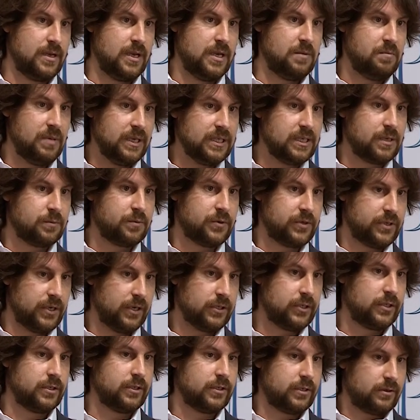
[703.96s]
It means the
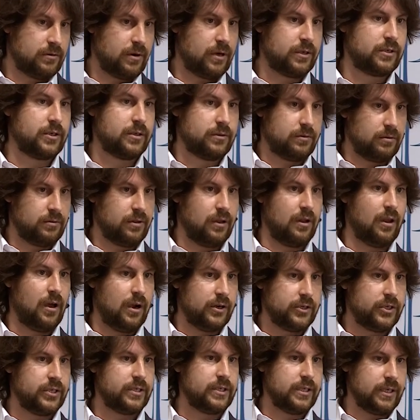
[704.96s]
production structure to the
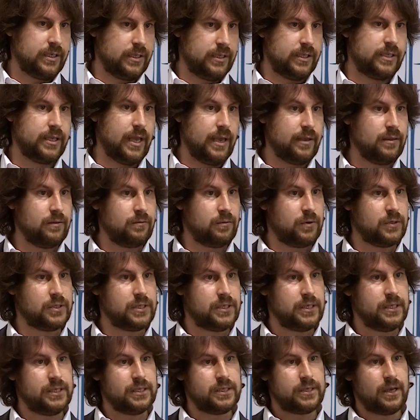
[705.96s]
largest extent
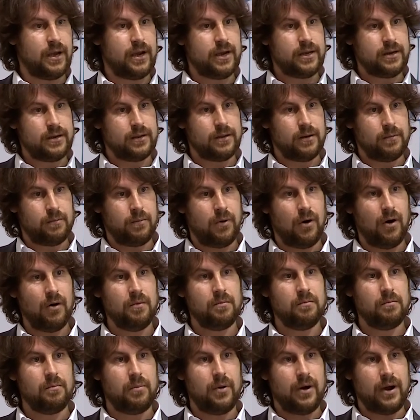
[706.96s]
was decided
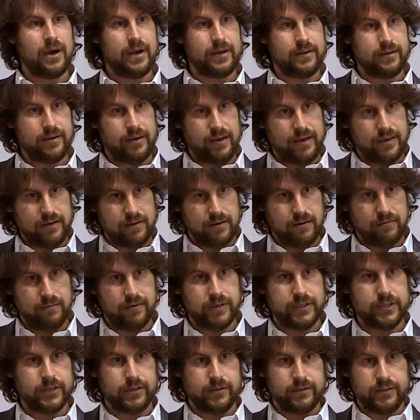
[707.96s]
upon by the
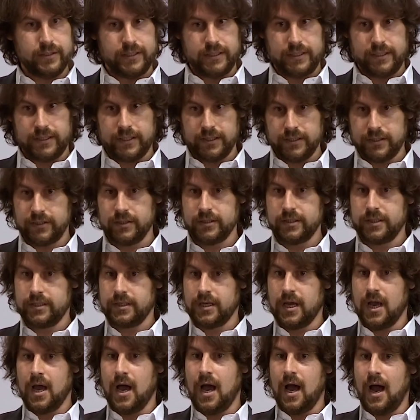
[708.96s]
individual
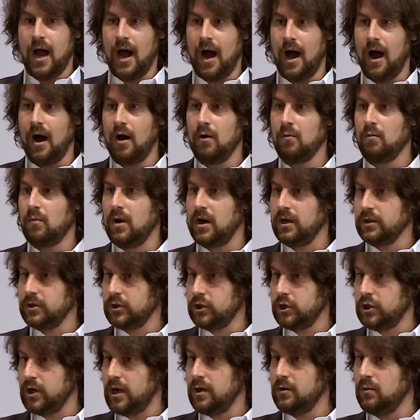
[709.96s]
decisions, how
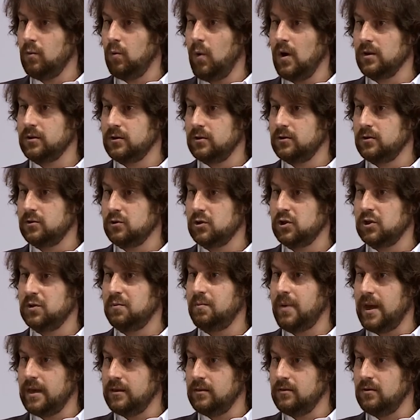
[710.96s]
much and what to
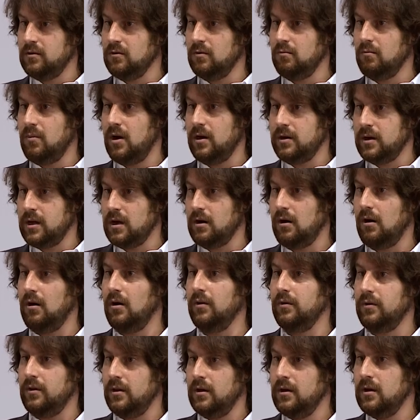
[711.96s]
spend your money
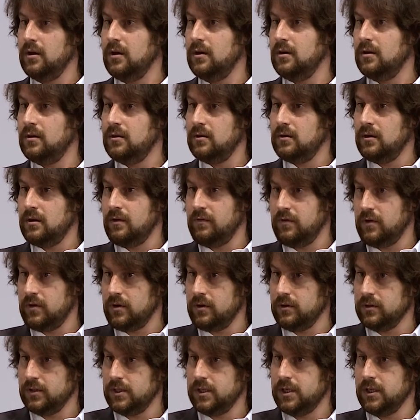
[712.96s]
on. If you
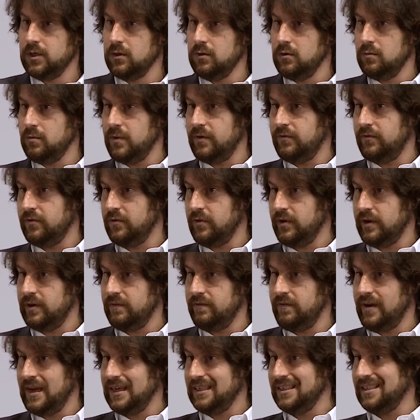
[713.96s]
consume, if you
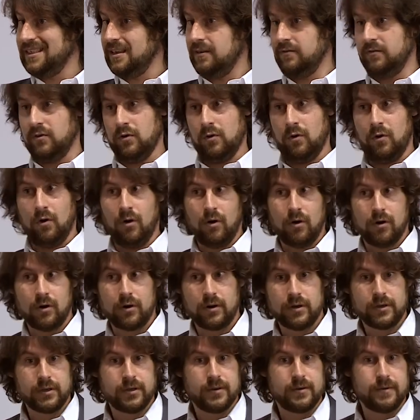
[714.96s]
invest, if you
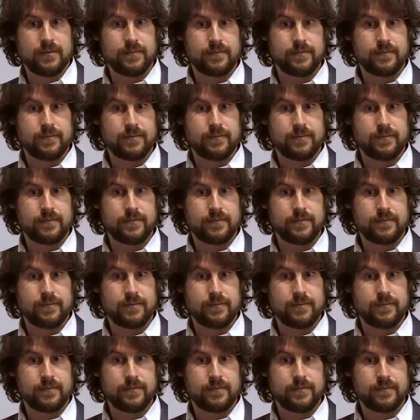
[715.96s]
hoard,